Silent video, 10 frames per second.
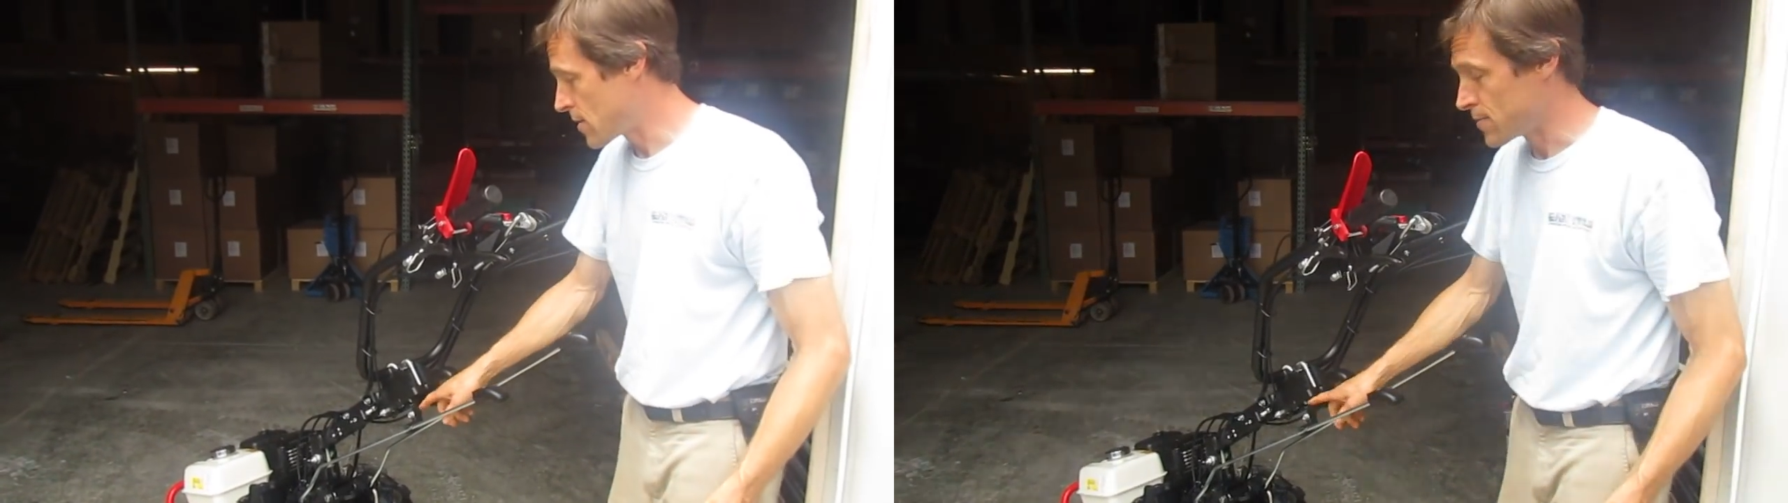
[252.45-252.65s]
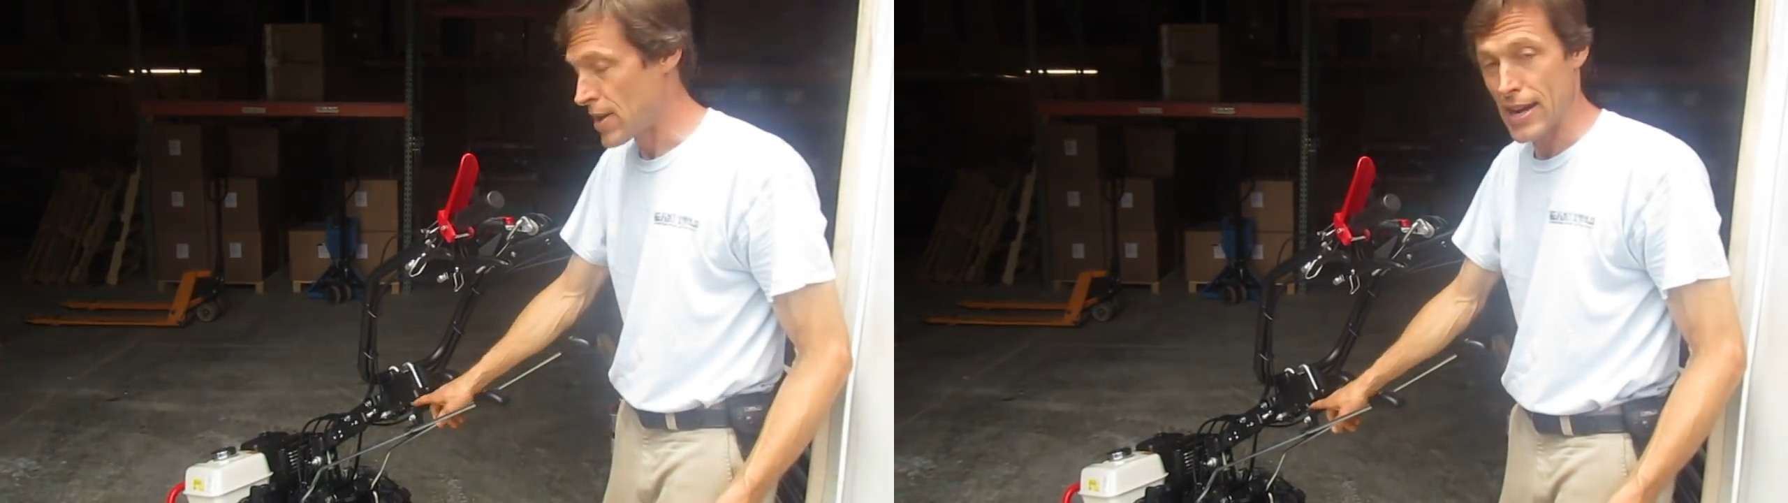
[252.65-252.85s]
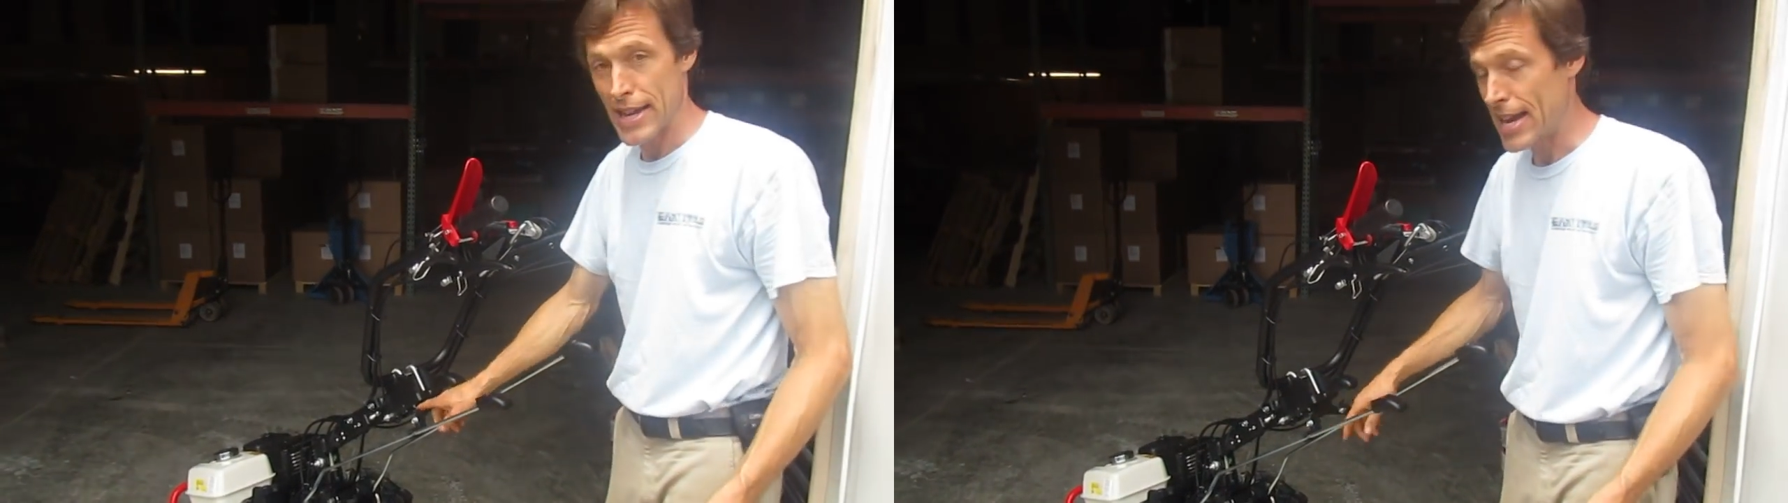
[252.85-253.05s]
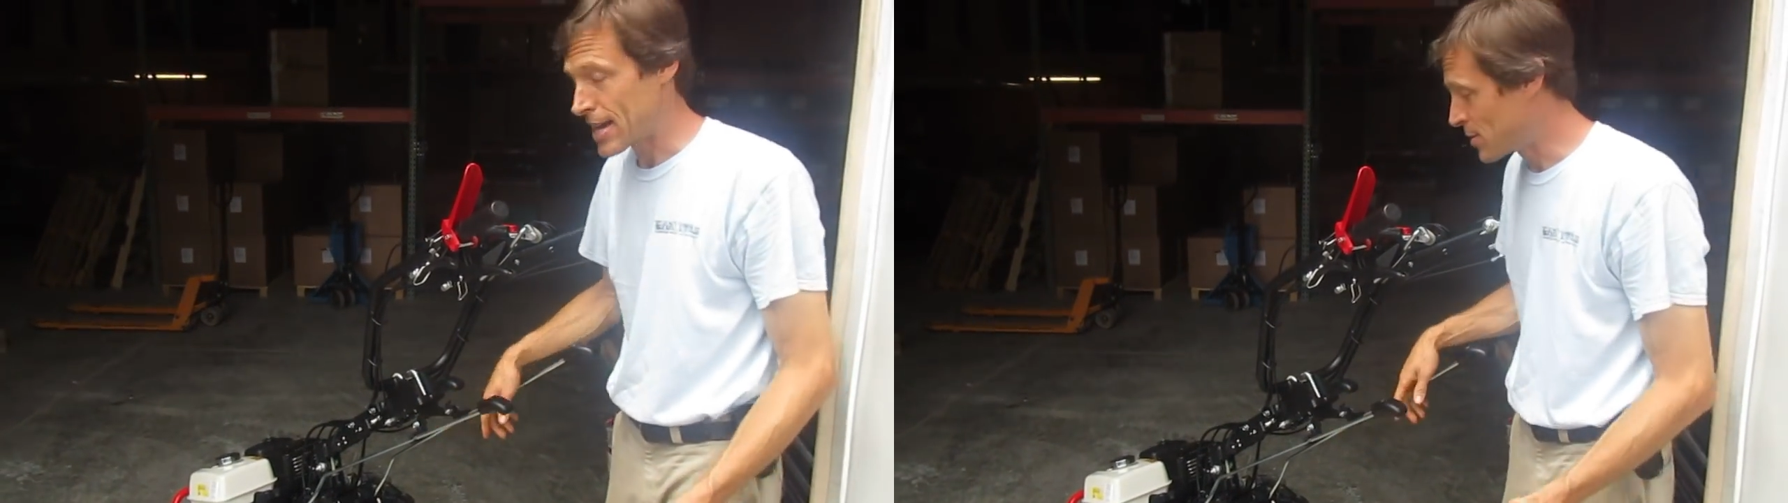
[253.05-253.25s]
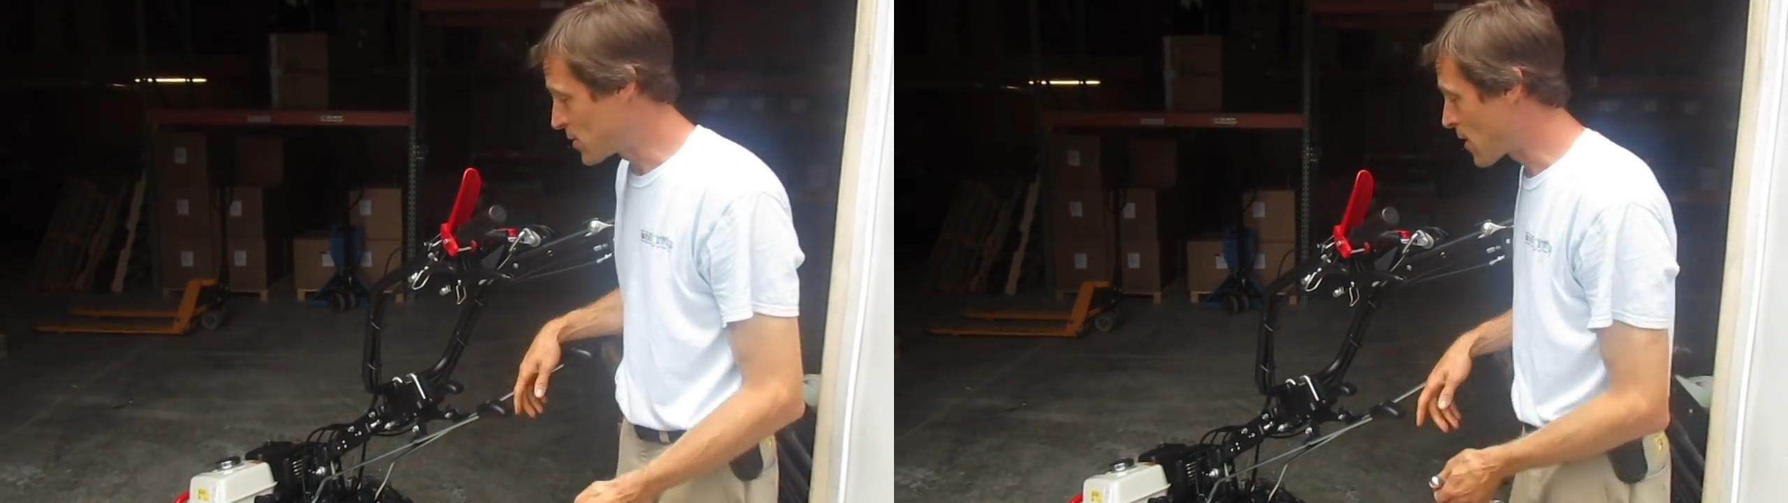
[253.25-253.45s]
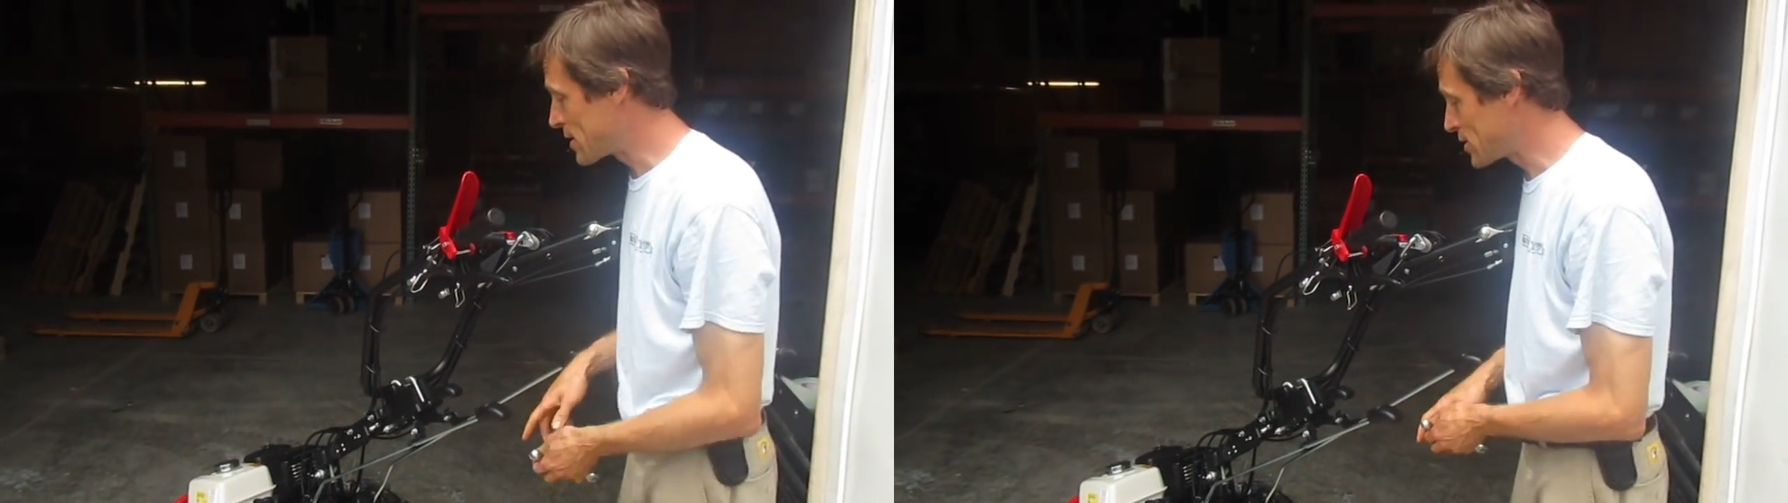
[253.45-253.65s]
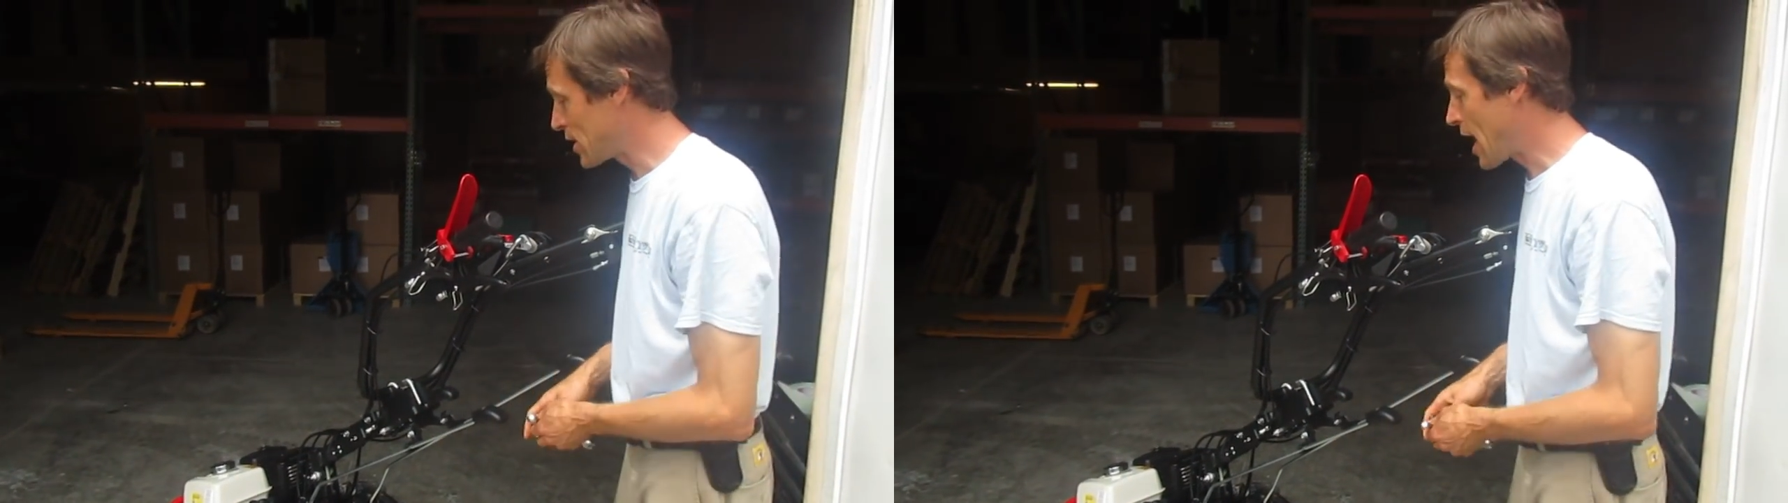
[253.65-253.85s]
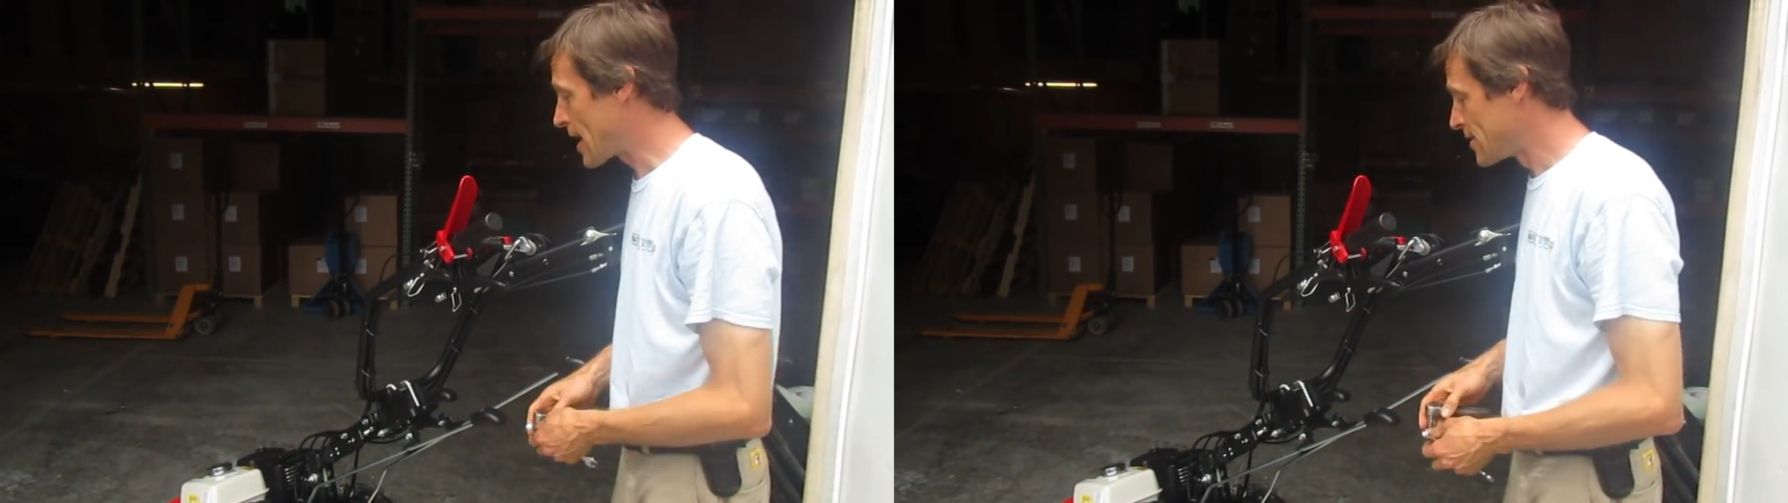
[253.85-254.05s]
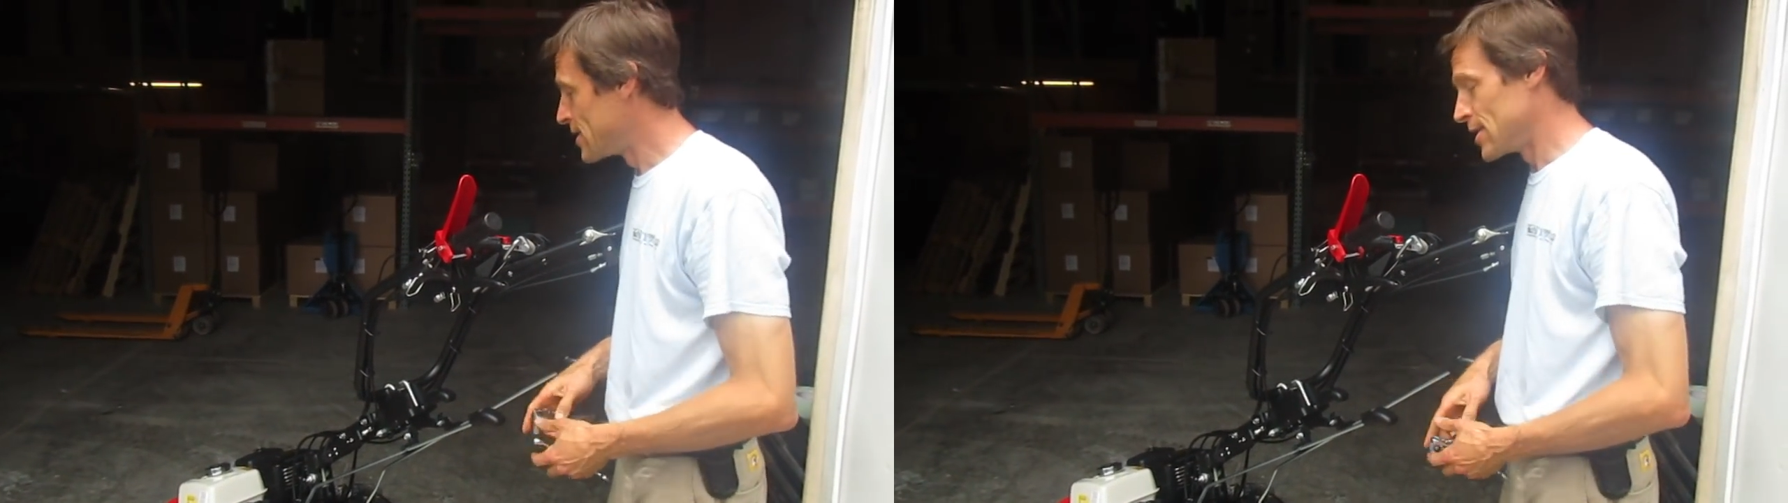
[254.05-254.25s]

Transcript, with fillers: not getting them in the right slot